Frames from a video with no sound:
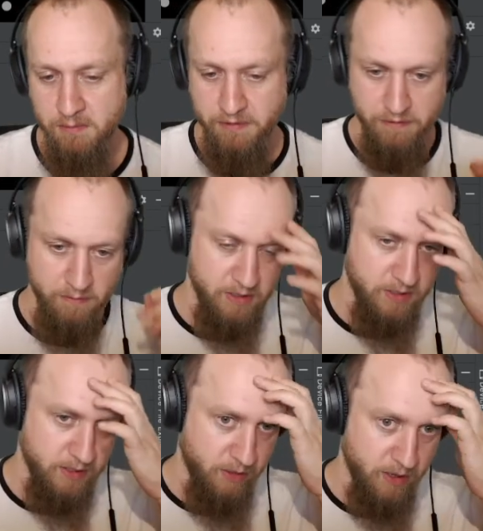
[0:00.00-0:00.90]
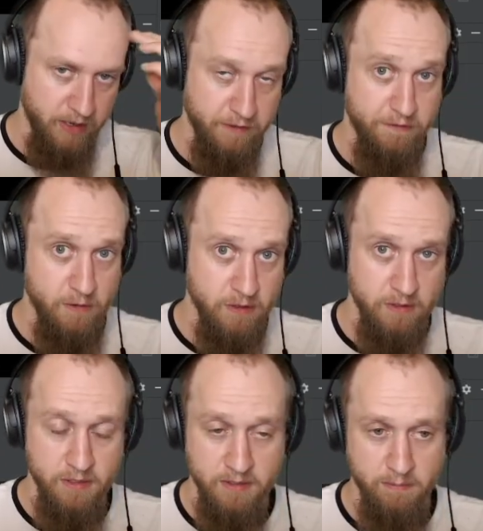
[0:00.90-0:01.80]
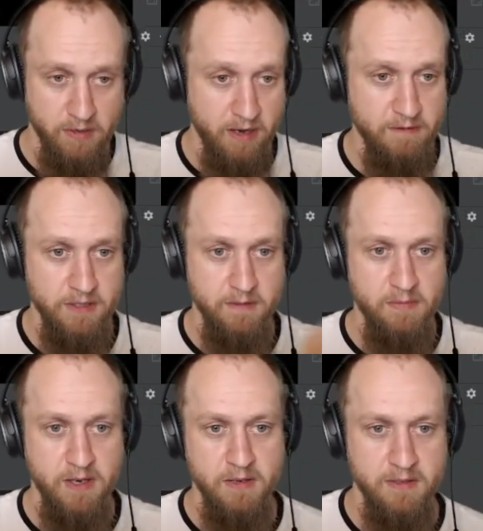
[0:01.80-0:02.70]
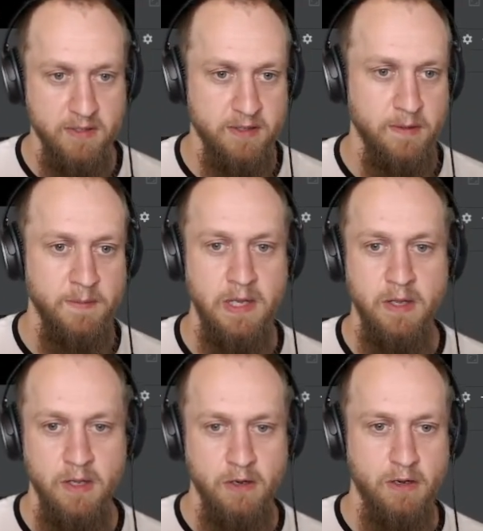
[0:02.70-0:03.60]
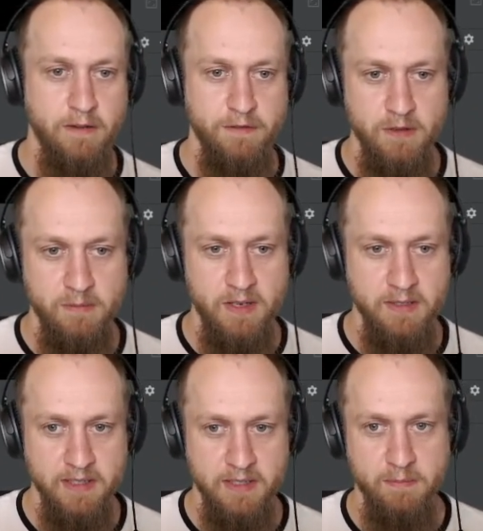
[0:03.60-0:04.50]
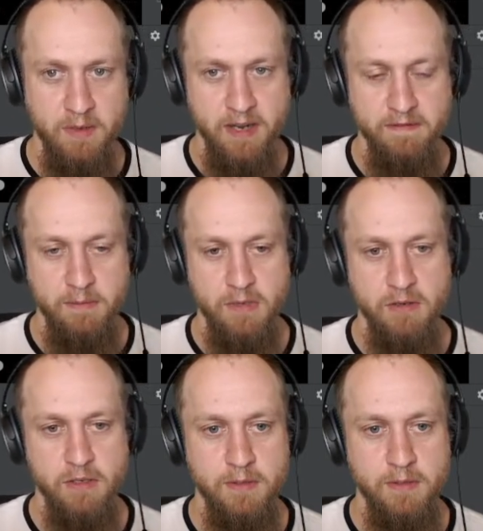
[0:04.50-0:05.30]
you build something like Focus, a privacy browser, or if your browser has a private mode.